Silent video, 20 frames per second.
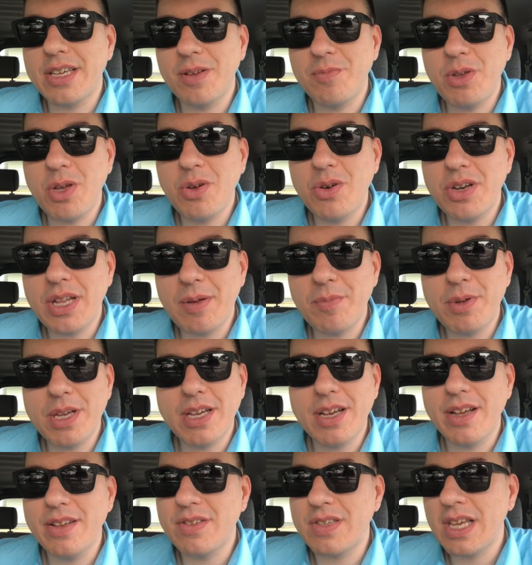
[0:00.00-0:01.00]
community,
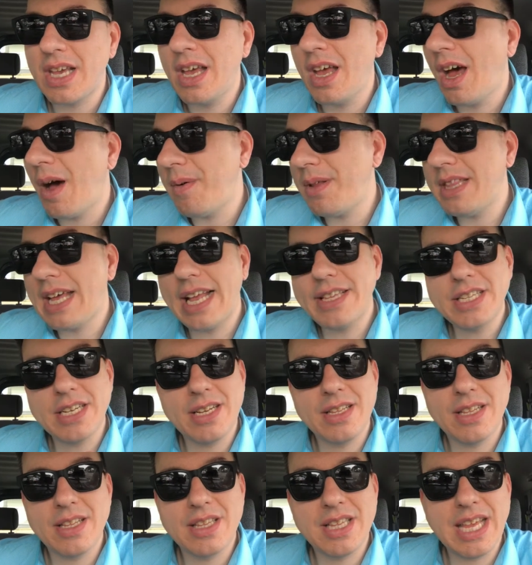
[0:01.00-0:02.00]
because, I mean, that's
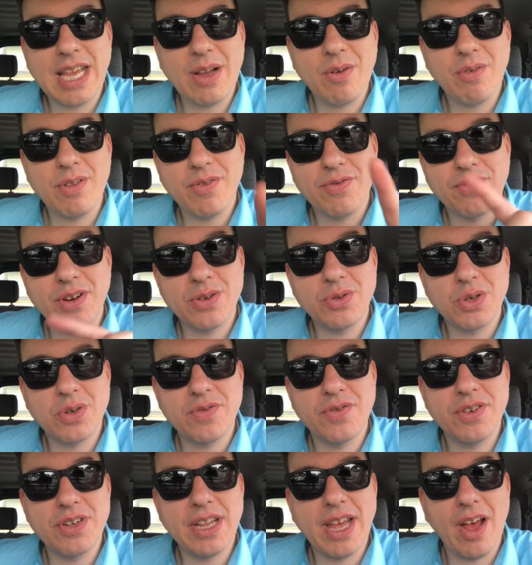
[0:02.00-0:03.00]
another thing with Frederick
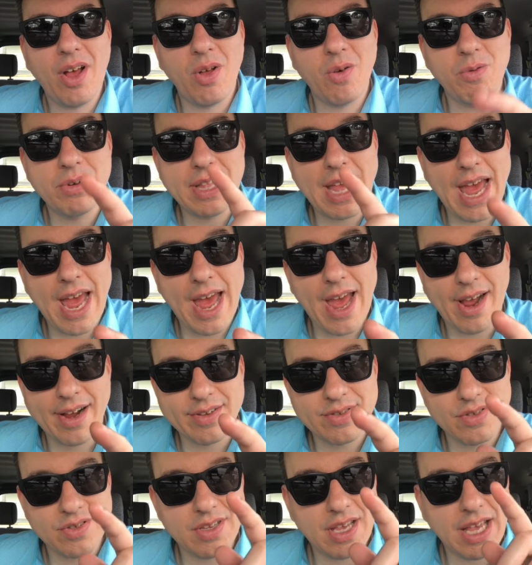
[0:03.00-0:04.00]
Friedel, with
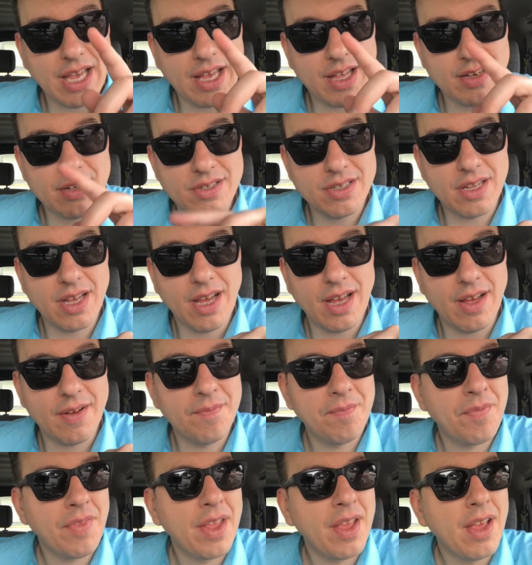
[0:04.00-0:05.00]
Axe and
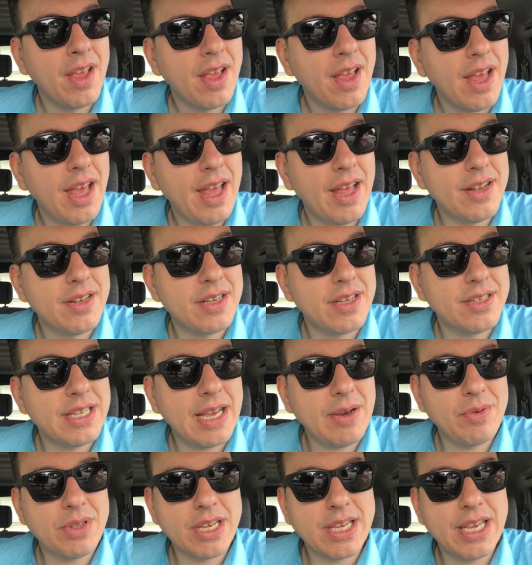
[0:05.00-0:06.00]

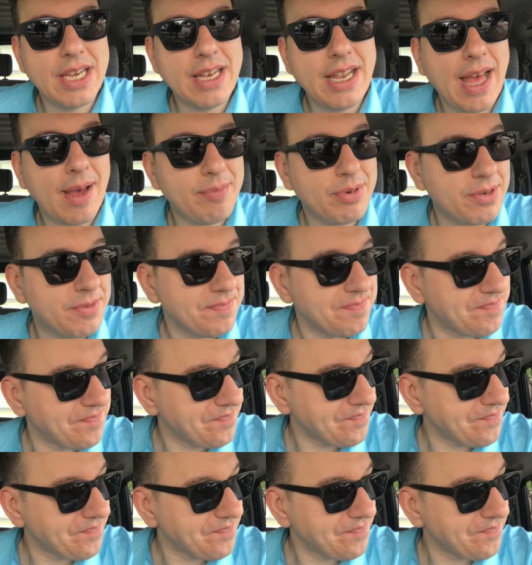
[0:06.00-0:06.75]
Date with a Kidnapper.